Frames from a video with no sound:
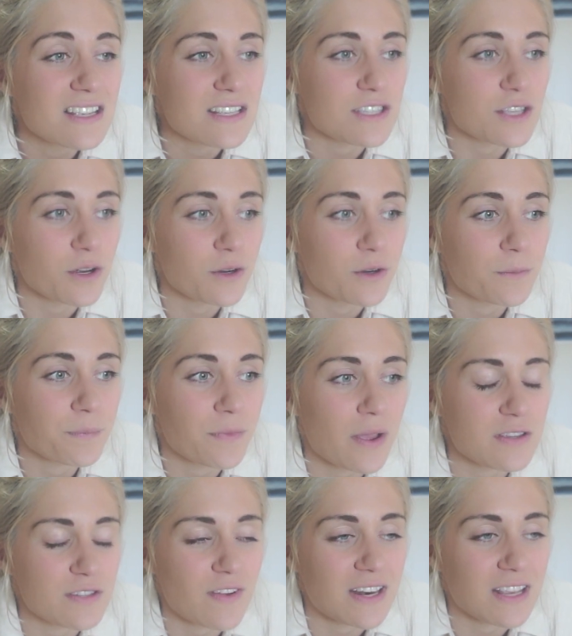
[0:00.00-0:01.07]
So
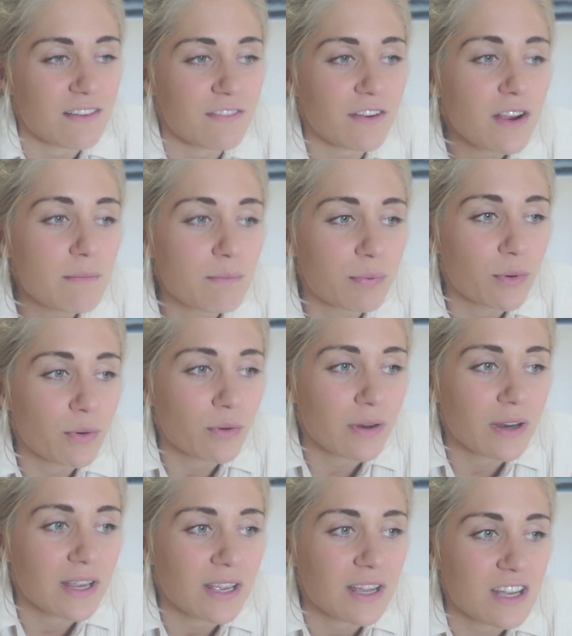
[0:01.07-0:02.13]
I was finding it very
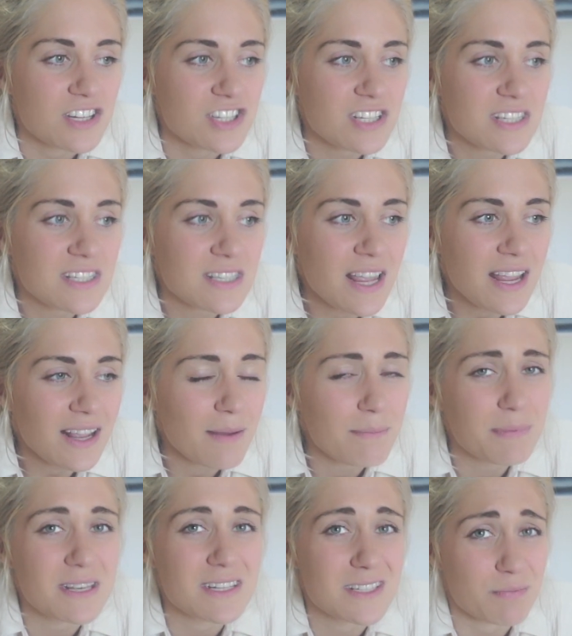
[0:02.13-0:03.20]
boring and just a
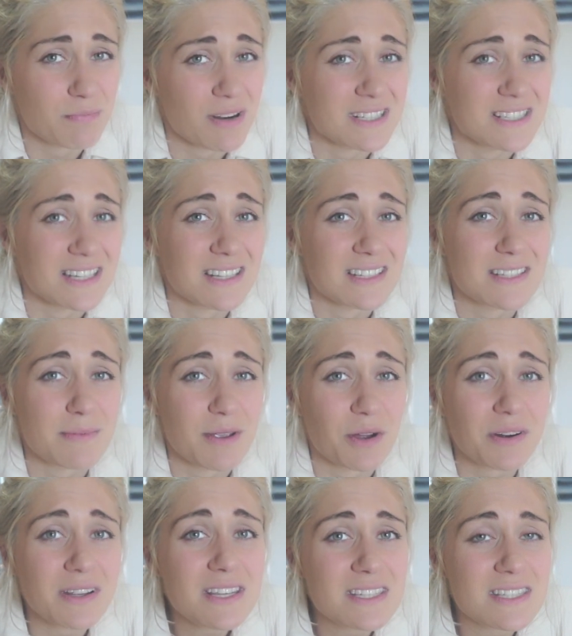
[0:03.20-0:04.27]
bit depressing, to be
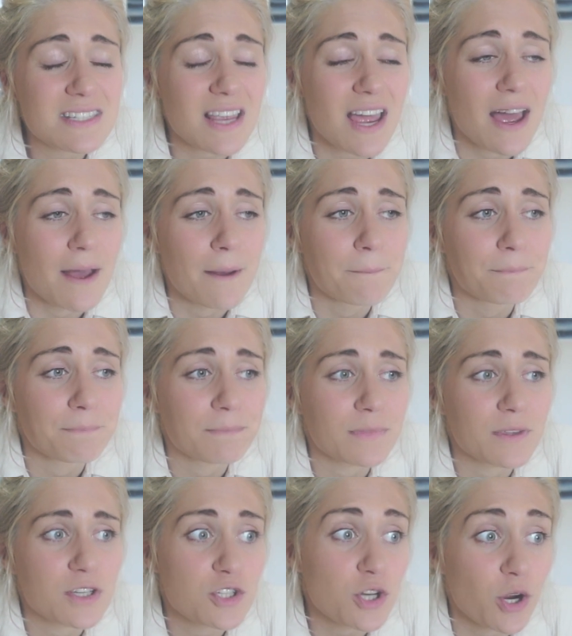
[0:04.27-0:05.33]
honest, to
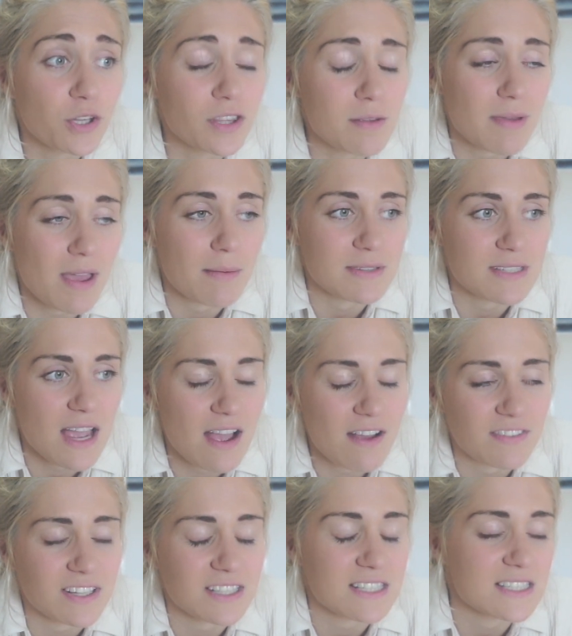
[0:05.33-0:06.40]
only be able to
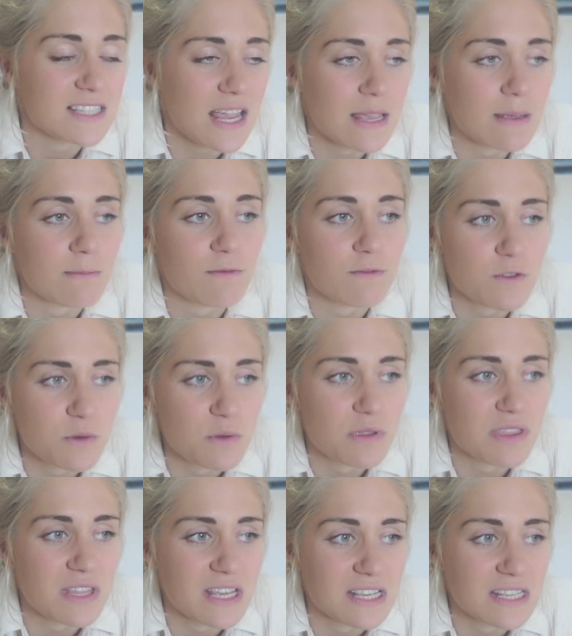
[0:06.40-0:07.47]
have the same few
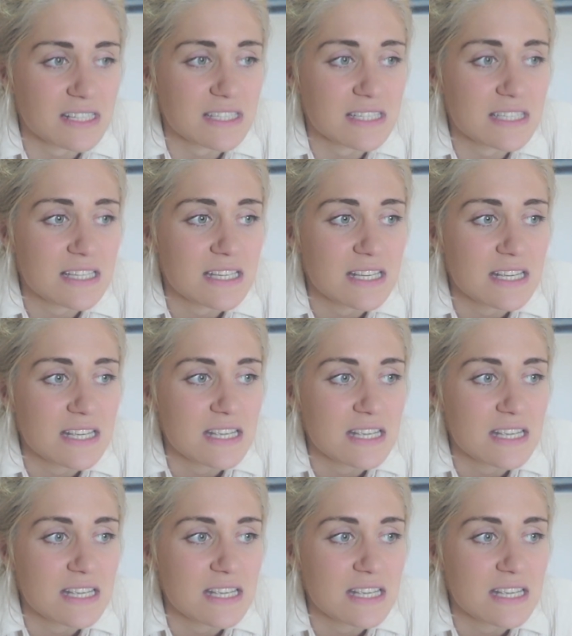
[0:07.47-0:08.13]
things